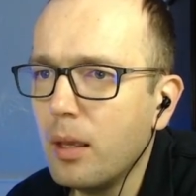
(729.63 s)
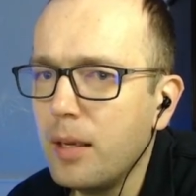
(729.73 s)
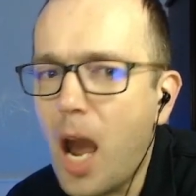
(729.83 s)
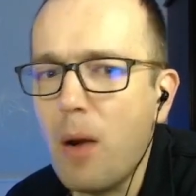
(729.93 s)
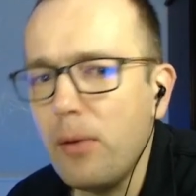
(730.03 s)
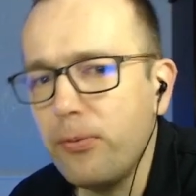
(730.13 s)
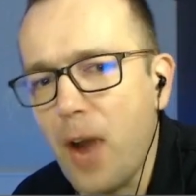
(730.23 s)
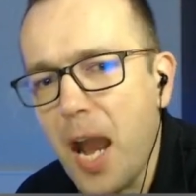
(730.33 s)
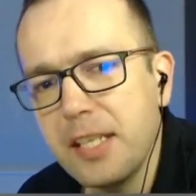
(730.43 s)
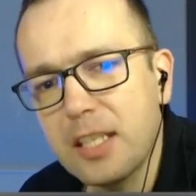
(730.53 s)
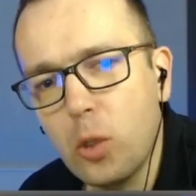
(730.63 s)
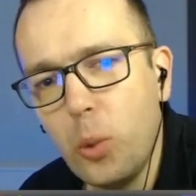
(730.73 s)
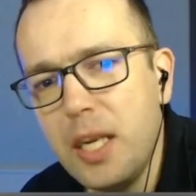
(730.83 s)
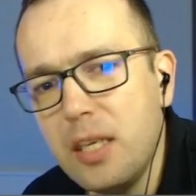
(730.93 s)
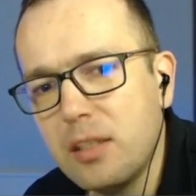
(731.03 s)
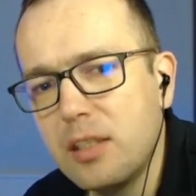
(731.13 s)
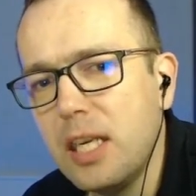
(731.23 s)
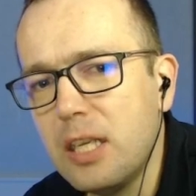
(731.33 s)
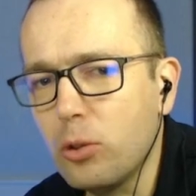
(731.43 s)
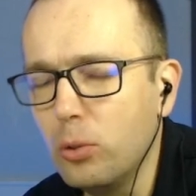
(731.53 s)
Now I find queen
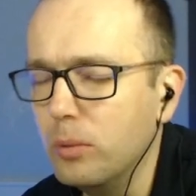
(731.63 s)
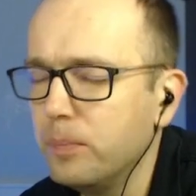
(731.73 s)
d2.